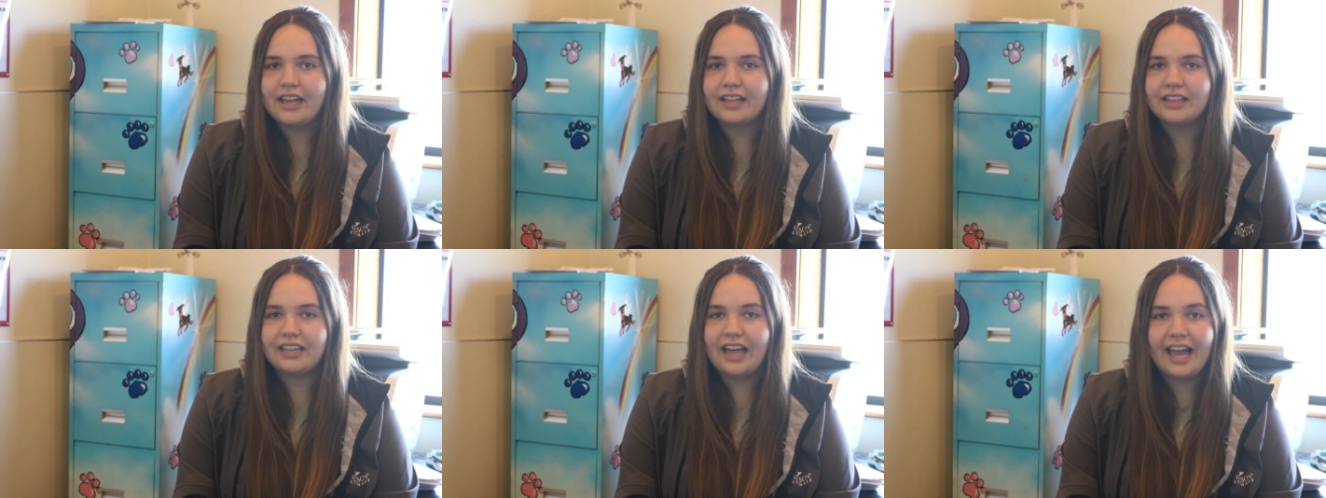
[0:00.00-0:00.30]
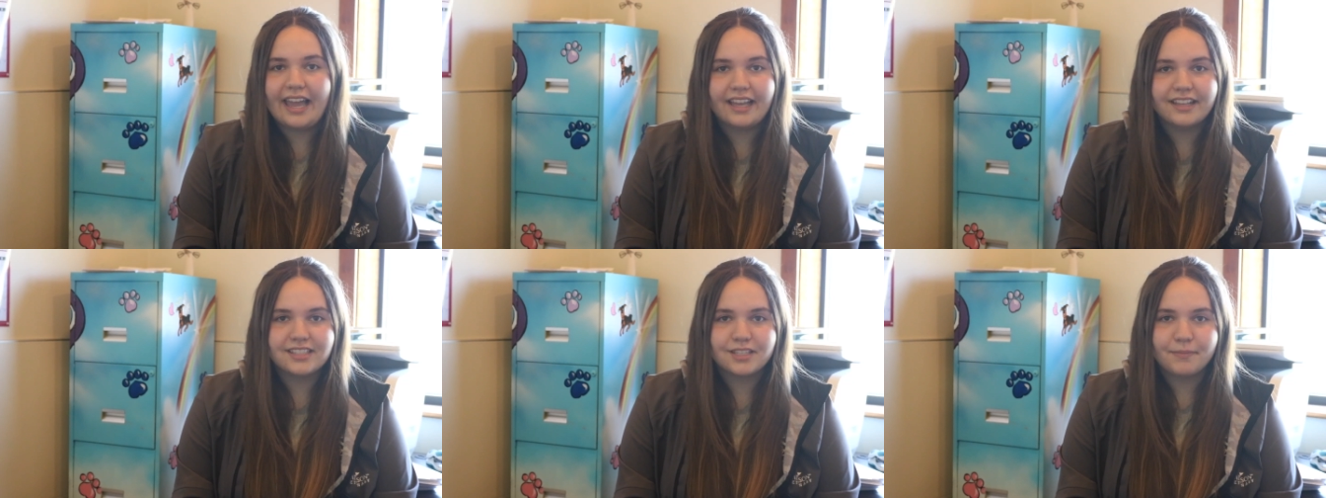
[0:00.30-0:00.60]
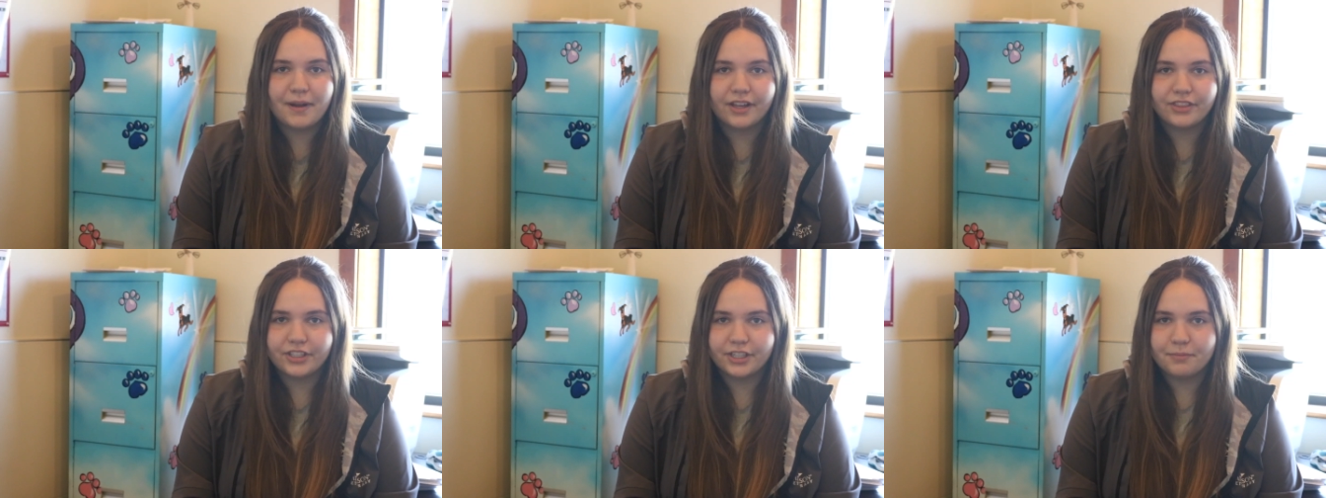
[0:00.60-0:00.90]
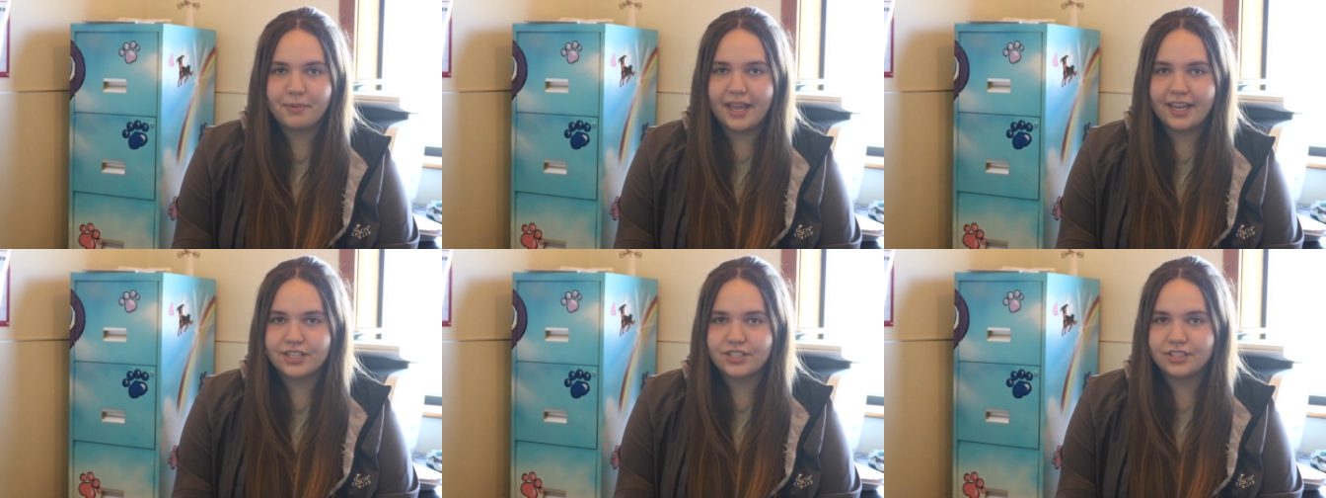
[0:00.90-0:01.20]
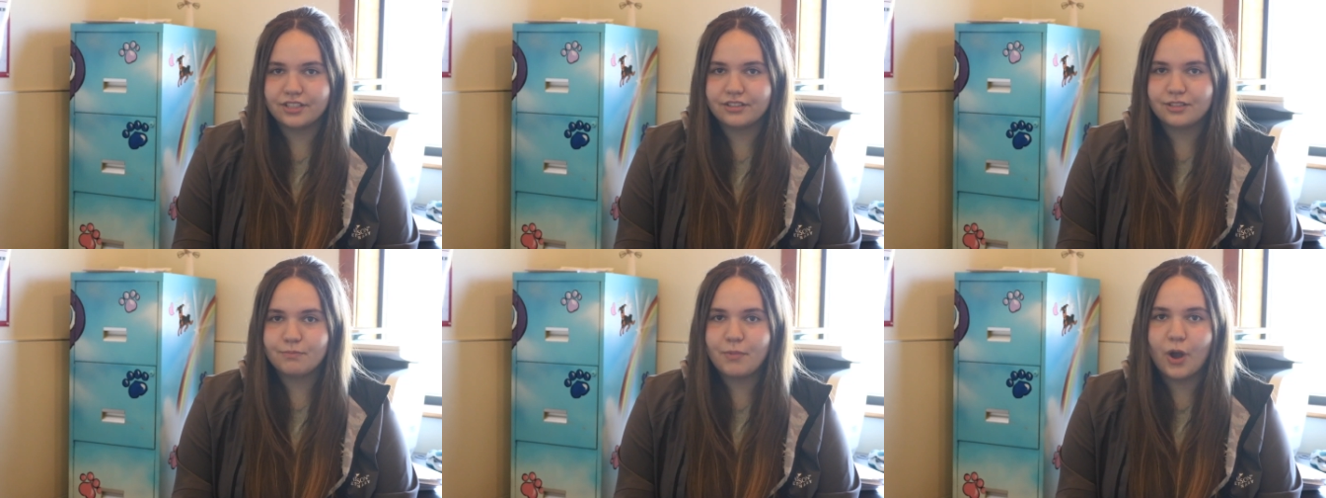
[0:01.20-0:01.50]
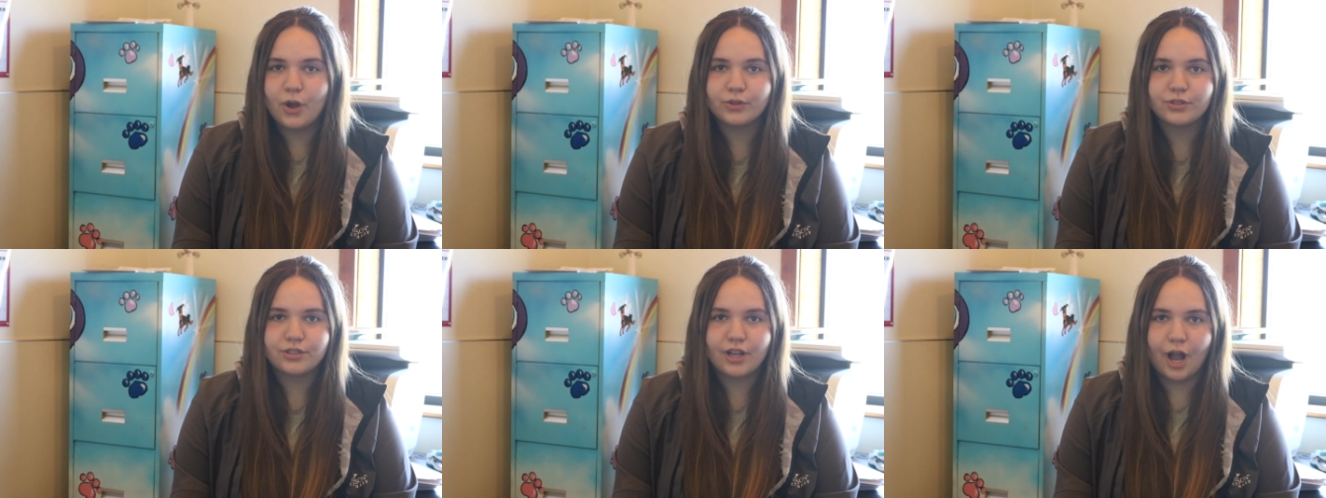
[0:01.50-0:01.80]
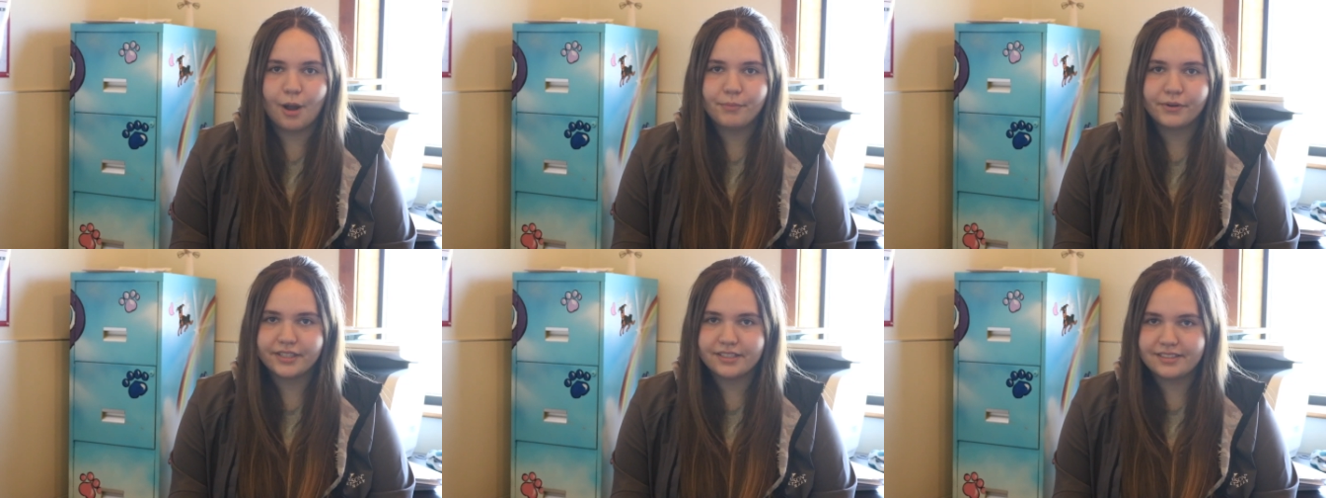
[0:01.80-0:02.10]
clients about their patients' post
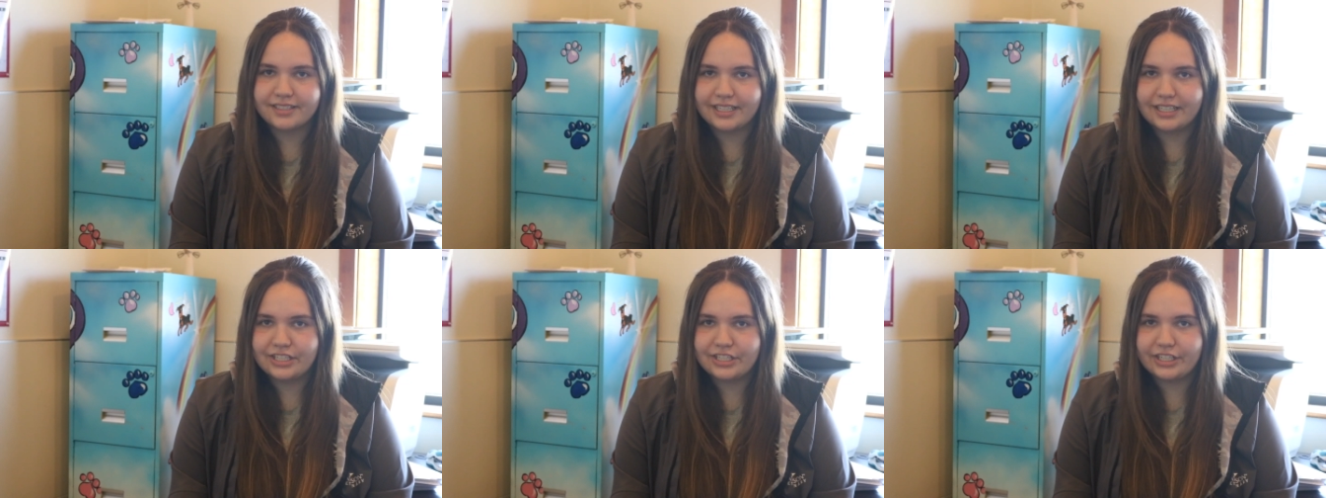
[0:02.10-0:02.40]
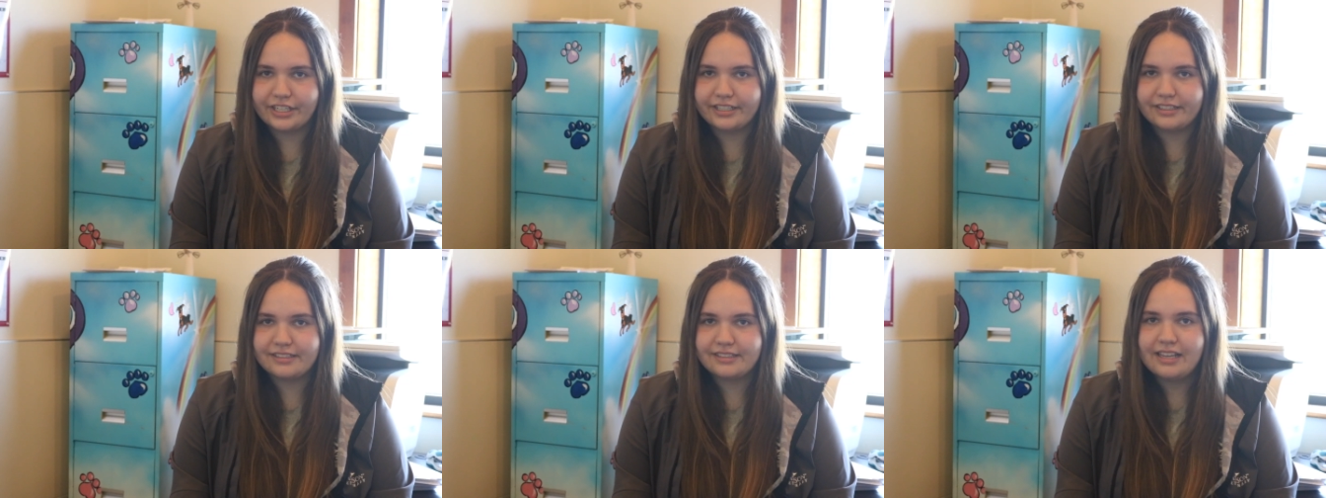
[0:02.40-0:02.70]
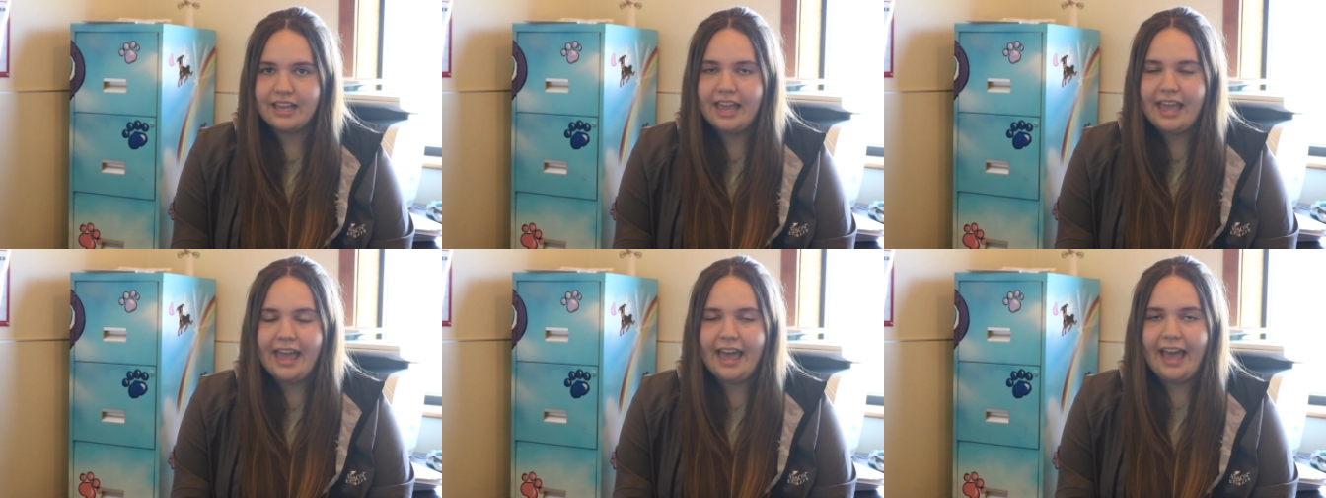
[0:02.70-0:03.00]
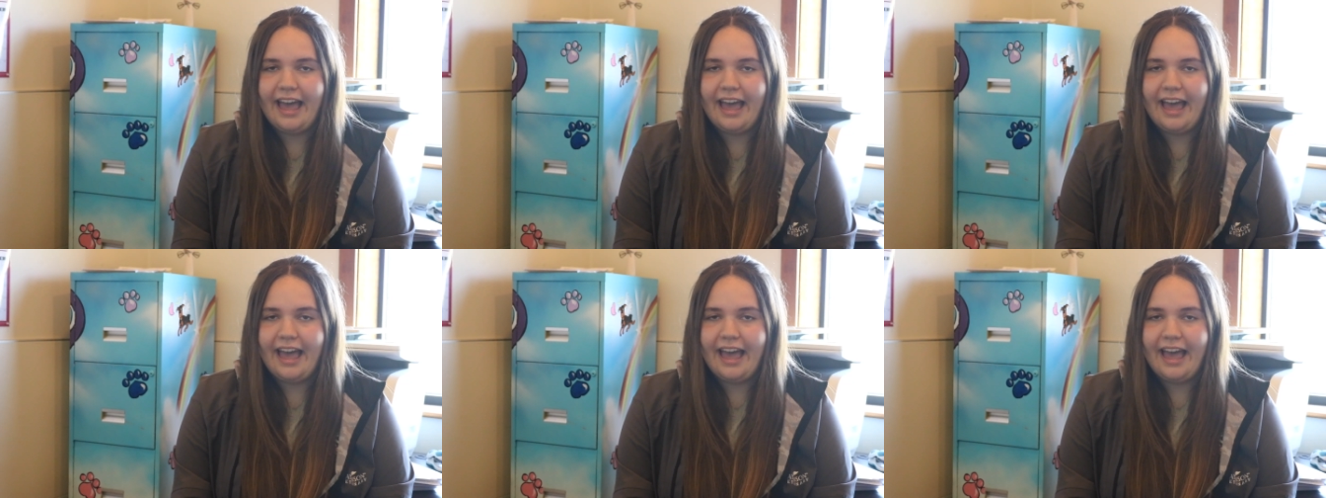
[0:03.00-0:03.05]
op procedures.